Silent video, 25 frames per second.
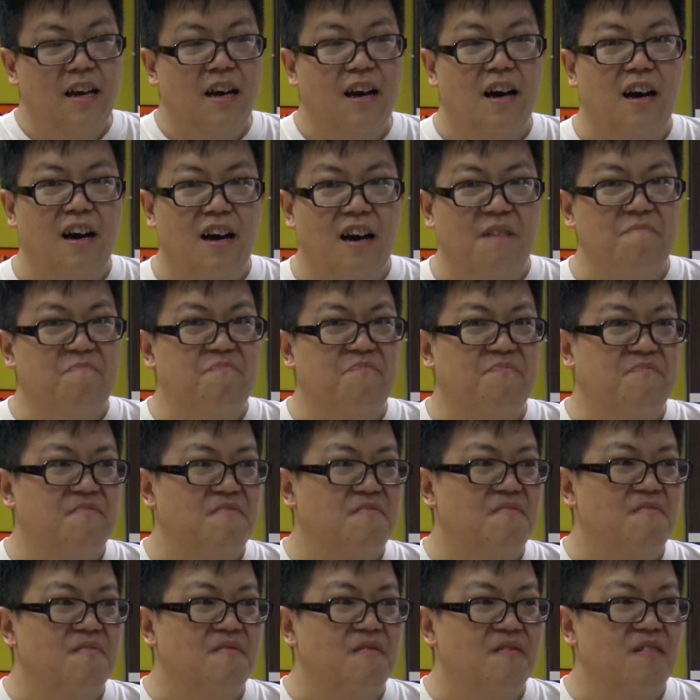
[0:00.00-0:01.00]

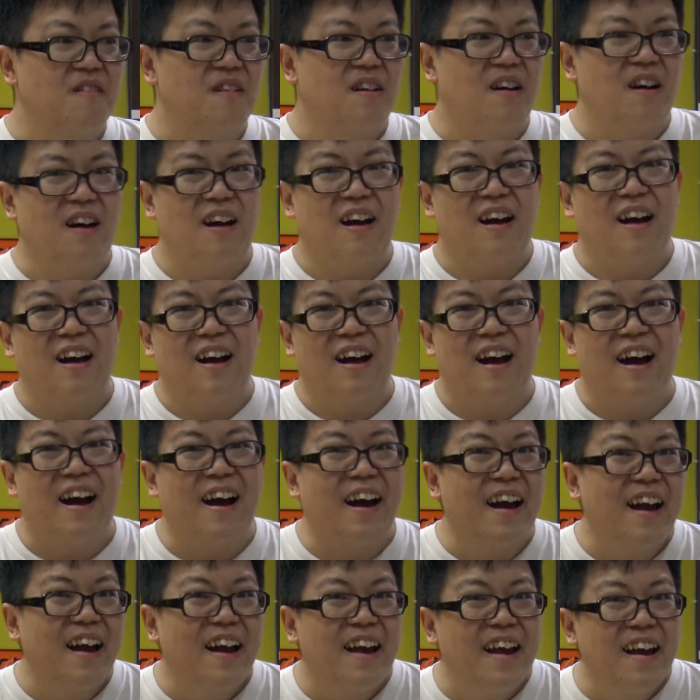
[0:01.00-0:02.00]

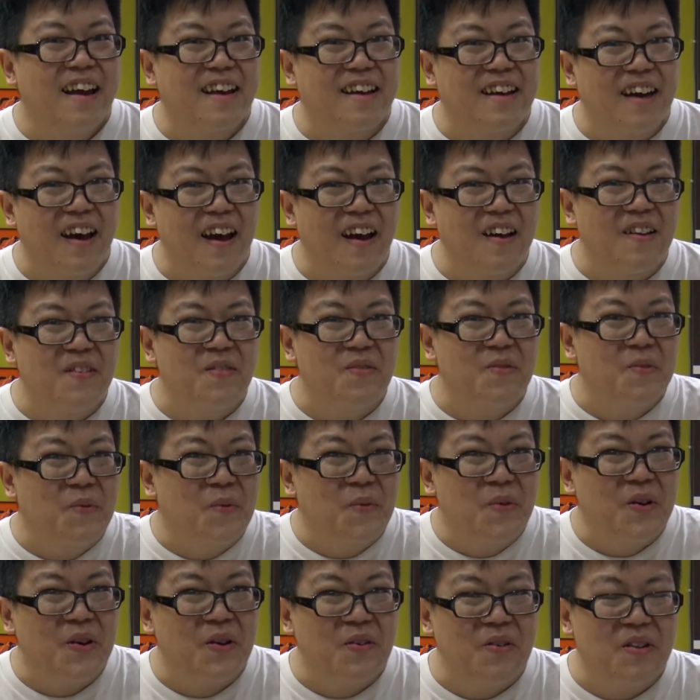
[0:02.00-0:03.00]
I
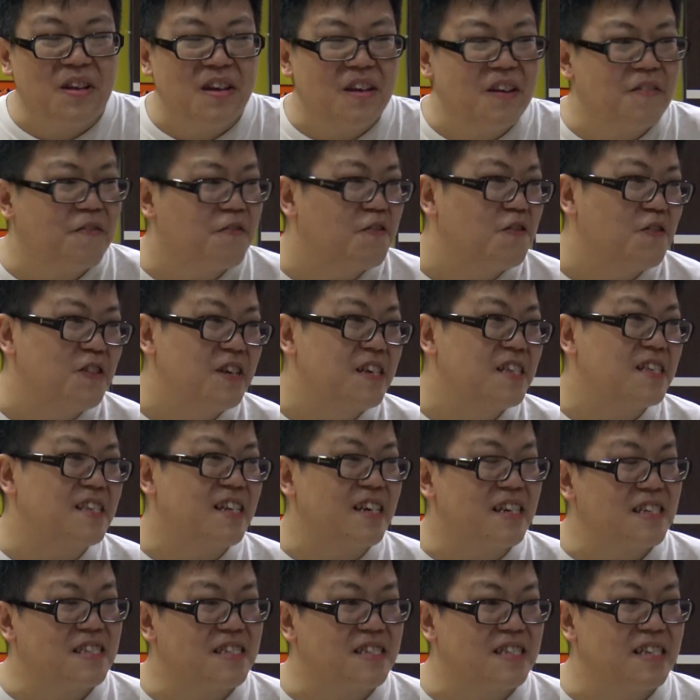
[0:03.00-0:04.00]
can really fully
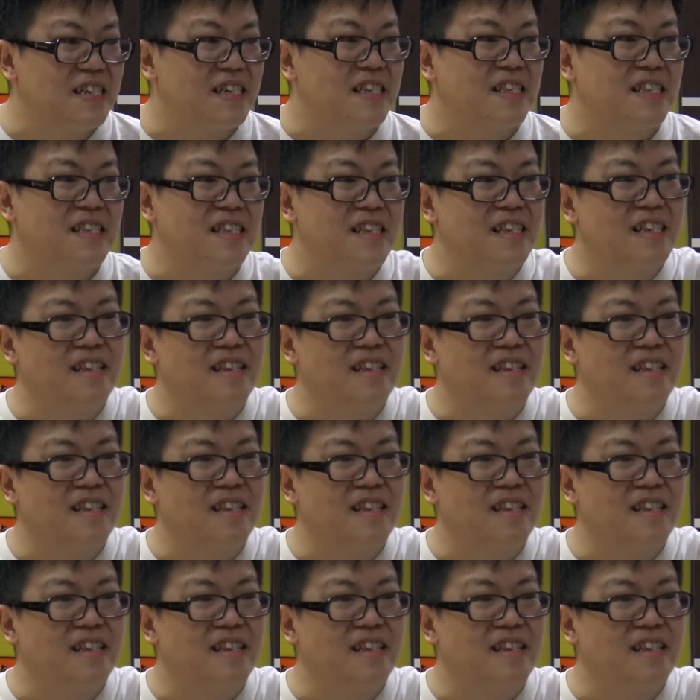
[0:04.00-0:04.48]
test it.